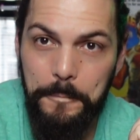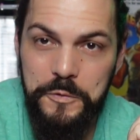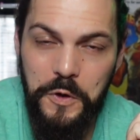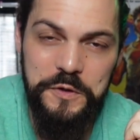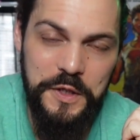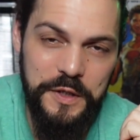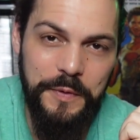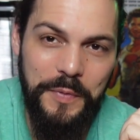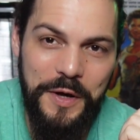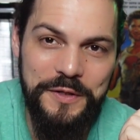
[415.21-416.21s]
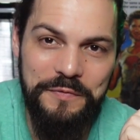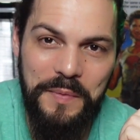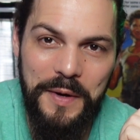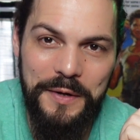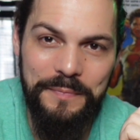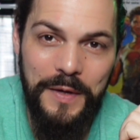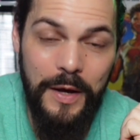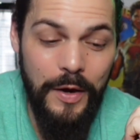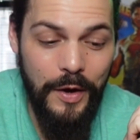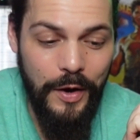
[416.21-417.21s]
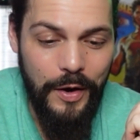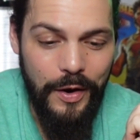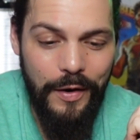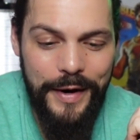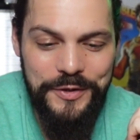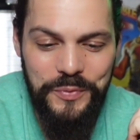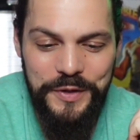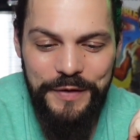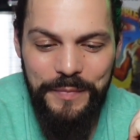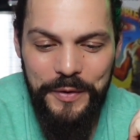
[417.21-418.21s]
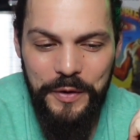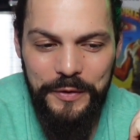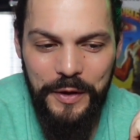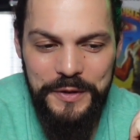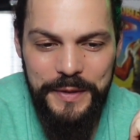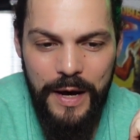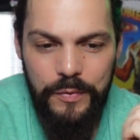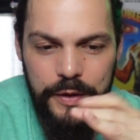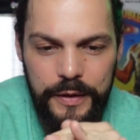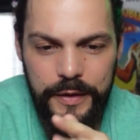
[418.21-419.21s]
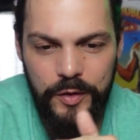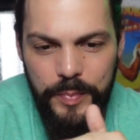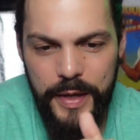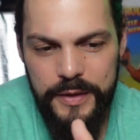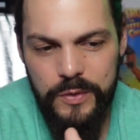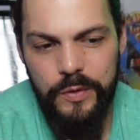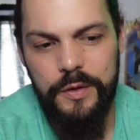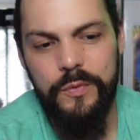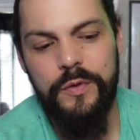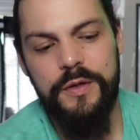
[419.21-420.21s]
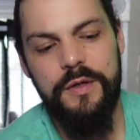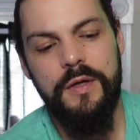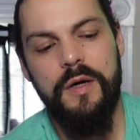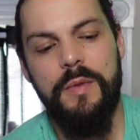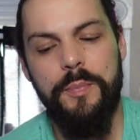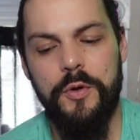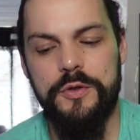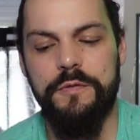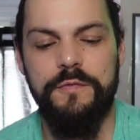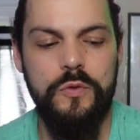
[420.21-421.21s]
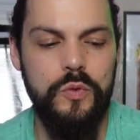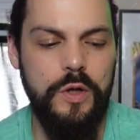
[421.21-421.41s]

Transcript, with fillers: So I'll say something positive about it. All right, I just wanted to give you my quick thoughts on that one and a little backstory with uh, my personal views